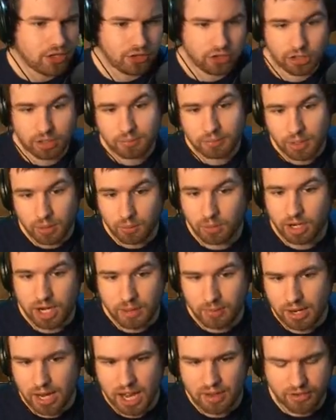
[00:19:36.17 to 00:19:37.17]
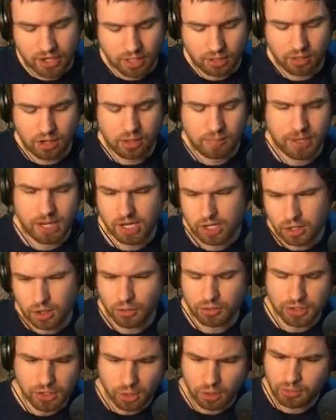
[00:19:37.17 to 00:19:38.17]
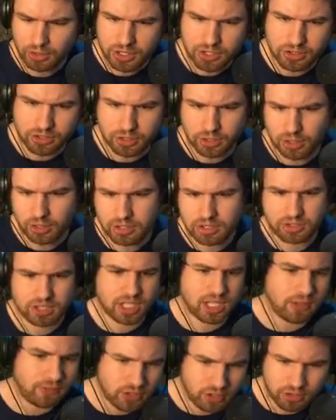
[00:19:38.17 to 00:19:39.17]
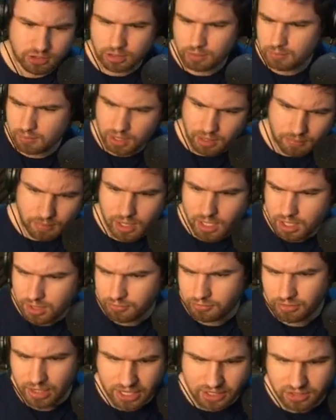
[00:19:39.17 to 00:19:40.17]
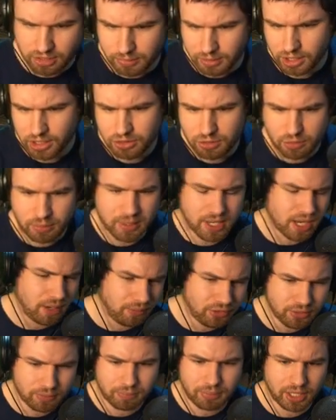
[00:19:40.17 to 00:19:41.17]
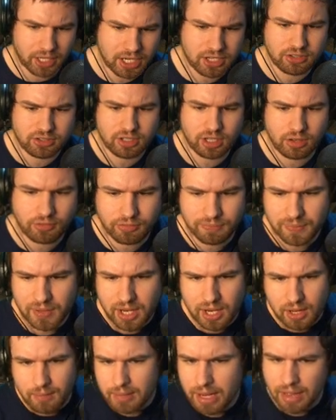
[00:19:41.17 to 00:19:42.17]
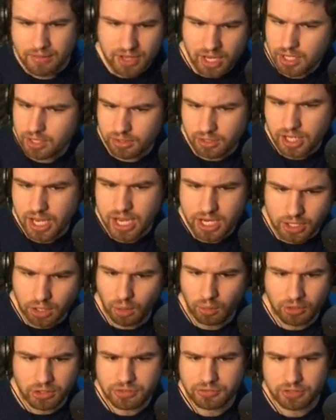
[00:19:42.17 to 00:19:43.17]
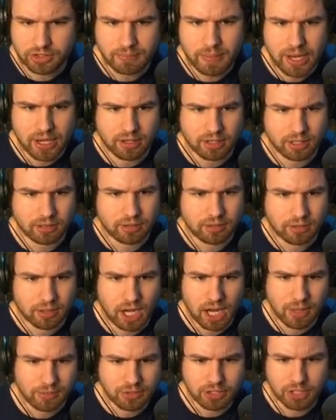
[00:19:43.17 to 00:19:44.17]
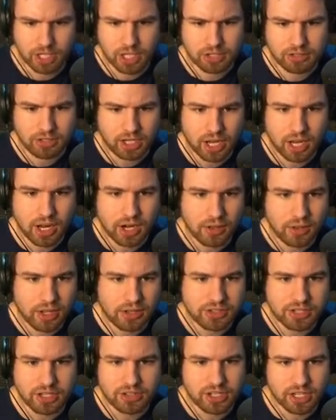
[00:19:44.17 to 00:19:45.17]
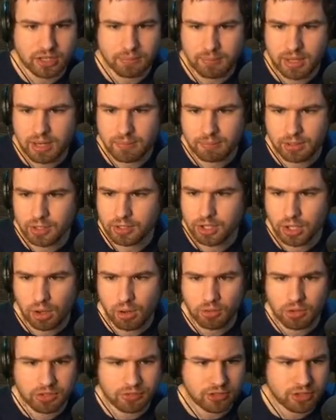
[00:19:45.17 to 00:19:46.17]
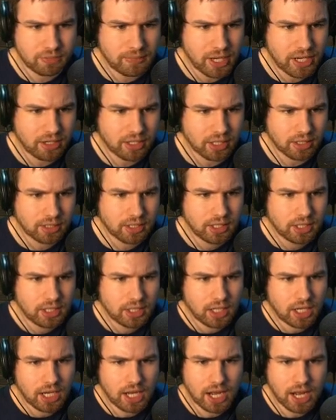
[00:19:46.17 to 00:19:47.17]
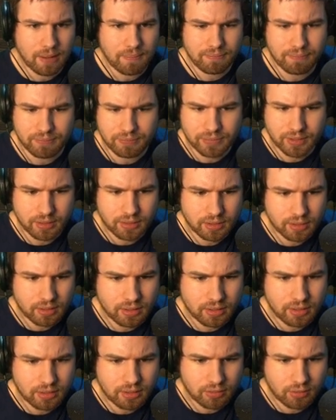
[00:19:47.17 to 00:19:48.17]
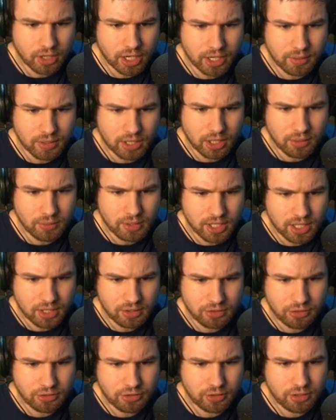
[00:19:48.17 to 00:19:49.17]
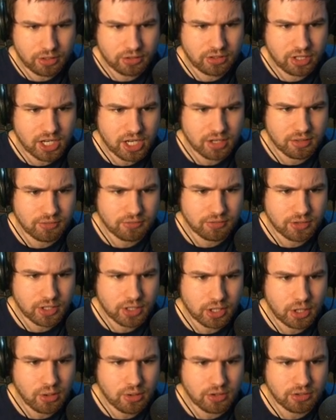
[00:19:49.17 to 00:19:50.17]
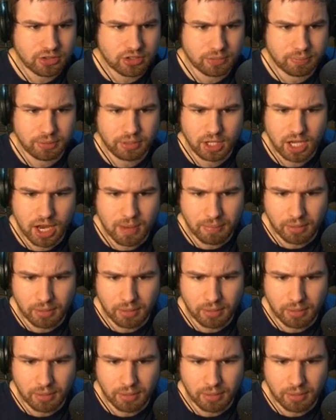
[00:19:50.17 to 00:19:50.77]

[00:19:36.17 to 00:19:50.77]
you shouldn't be worried about having a low amount of gold. Gold is good because it gives you some immediate flexibility with being able to buy stuff. But at the end of the day, gold is for spending. Right? I'm serious. I, I know that sounds like a meme, but gold is for spending. Um, right, here we go. We can get 13 of code and supply